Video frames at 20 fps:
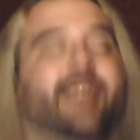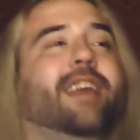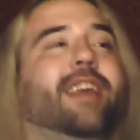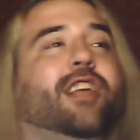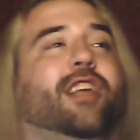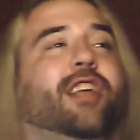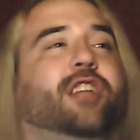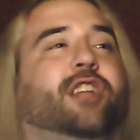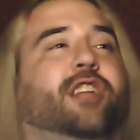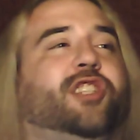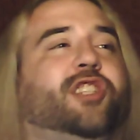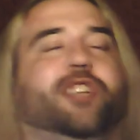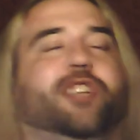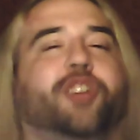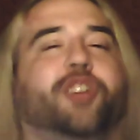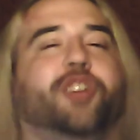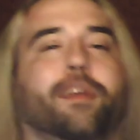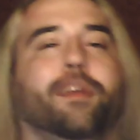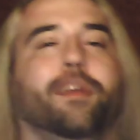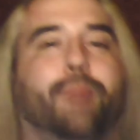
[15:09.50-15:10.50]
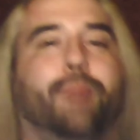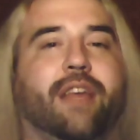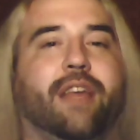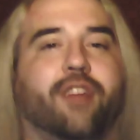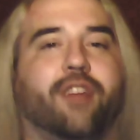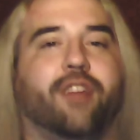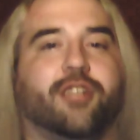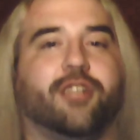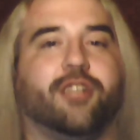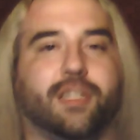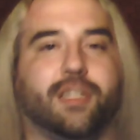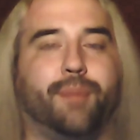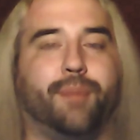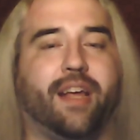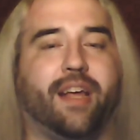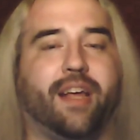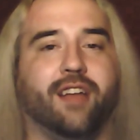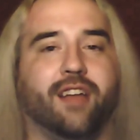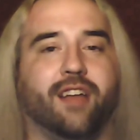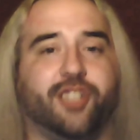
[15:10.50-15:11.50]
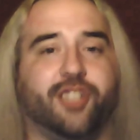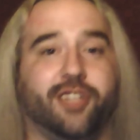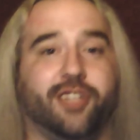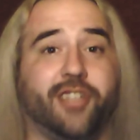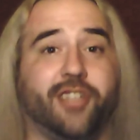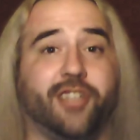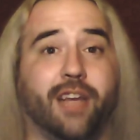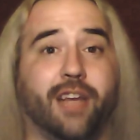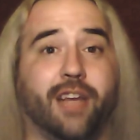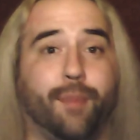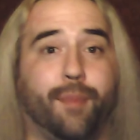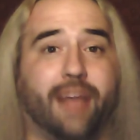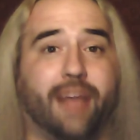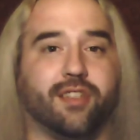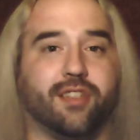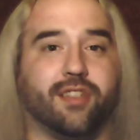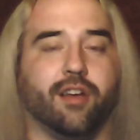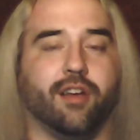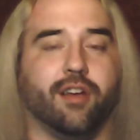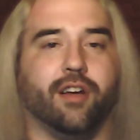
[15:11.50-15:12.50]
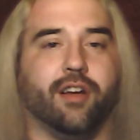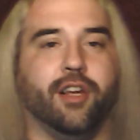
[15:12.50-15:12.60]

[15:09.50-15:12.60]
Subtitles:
She shouldn't be in there just because she's Shayna Baszler.